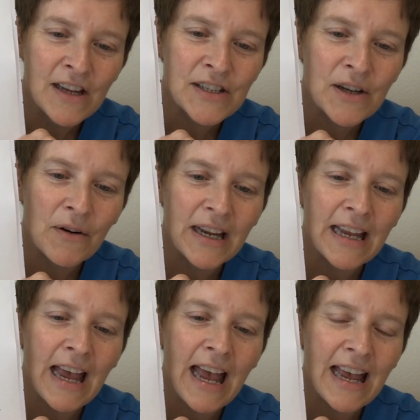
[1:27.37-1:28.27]
So
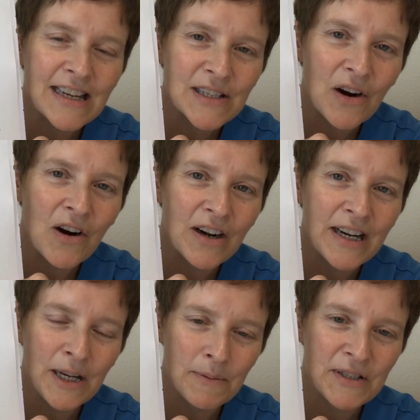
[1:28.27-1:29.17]
as our
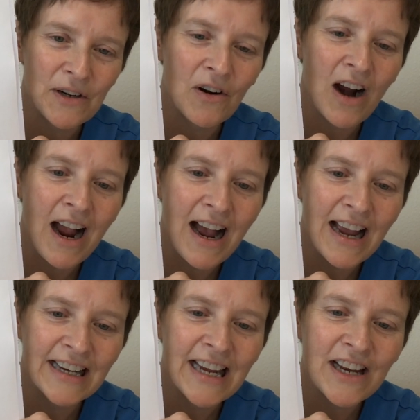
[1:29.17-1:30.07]
hips are
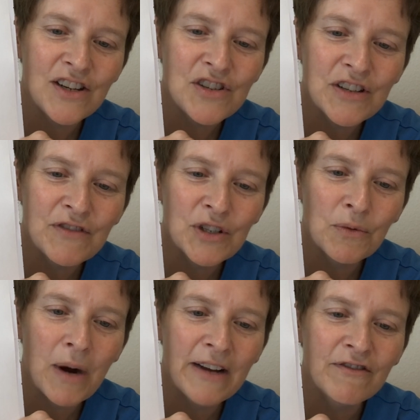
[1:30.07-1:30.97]
high, can you shift your
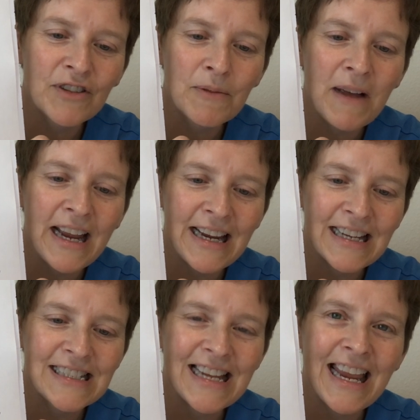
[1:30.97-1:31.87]
weight from
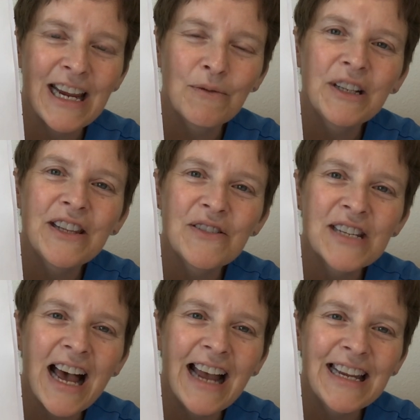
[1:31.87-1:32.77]
hand to hand with those
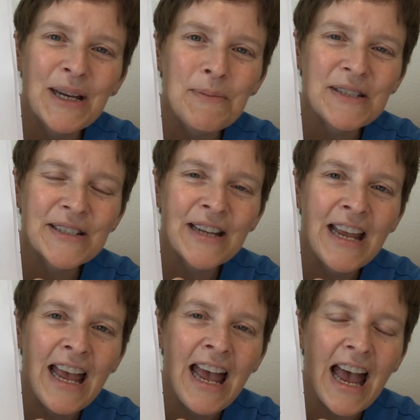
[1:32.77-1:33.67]
high hips?
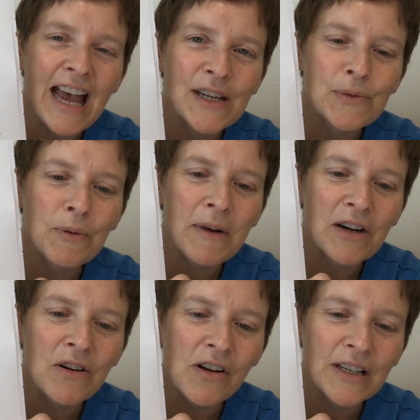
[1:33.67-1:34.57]
As we're
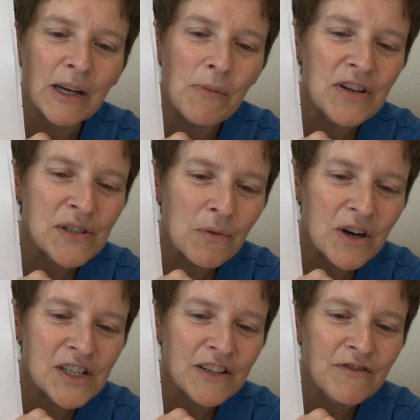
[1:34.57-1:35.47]
bear crawling, I'm also
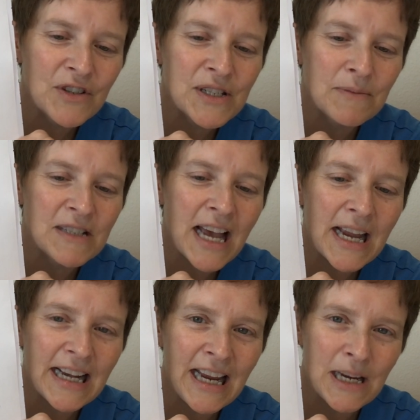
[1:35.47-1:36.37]
watching for some
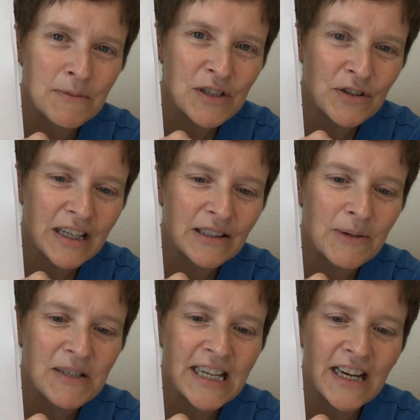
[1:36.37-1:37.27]
tight hamstring
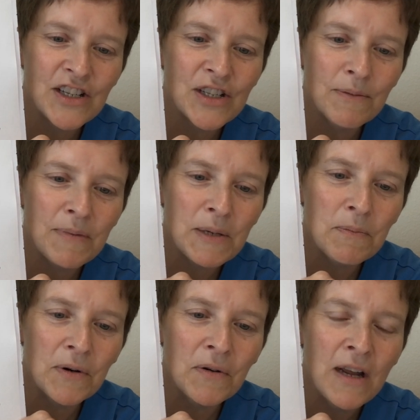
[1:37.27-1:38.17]
limitation,
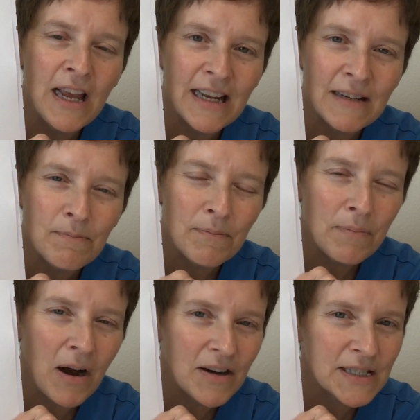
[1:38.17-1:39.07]
people, and
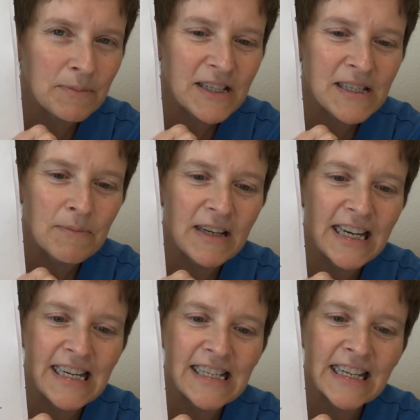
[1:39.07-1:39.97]
possibly some
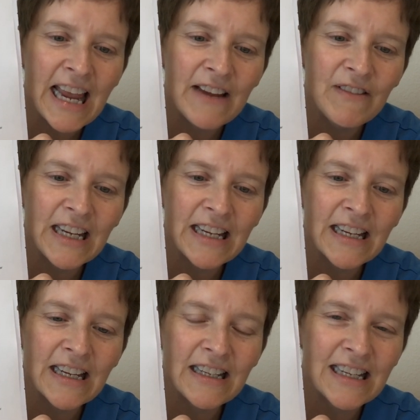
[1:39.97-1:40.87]
knees caving
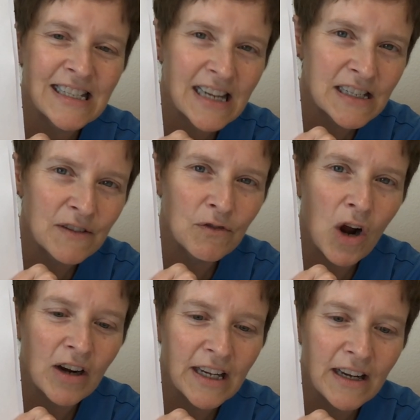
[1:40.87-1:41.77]
in, excessive
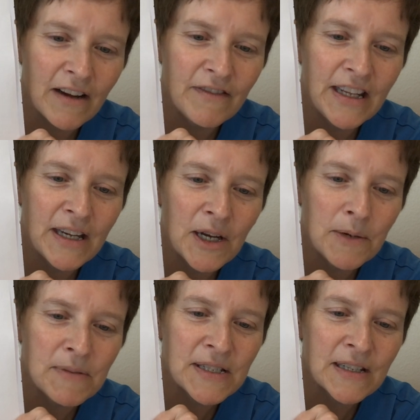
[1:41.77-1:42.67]
rocking of the
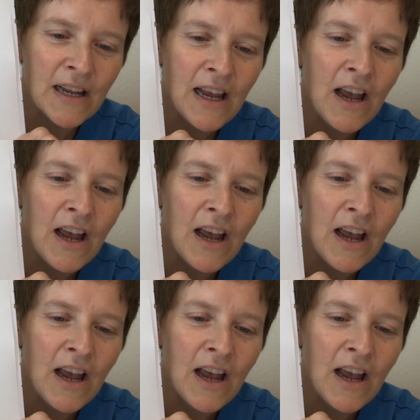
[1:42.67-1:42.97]
hips.